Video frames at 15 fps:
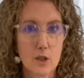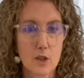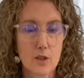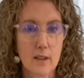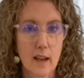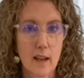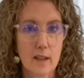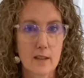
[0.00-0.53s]

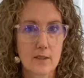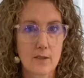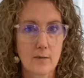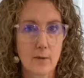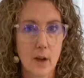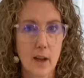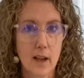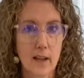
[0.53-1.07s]
do that
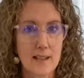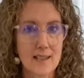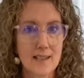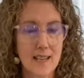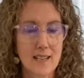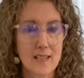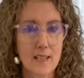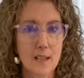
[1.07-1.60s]
via
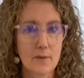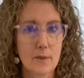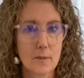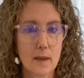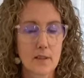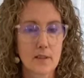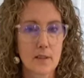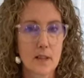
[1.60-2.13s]

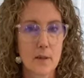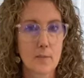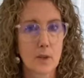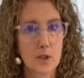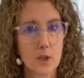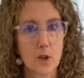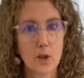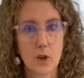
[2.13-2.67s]

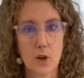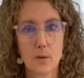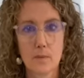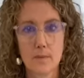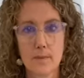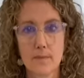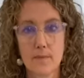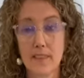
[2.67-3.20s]

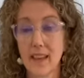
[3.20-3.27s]
stencilofthemonthclub.com.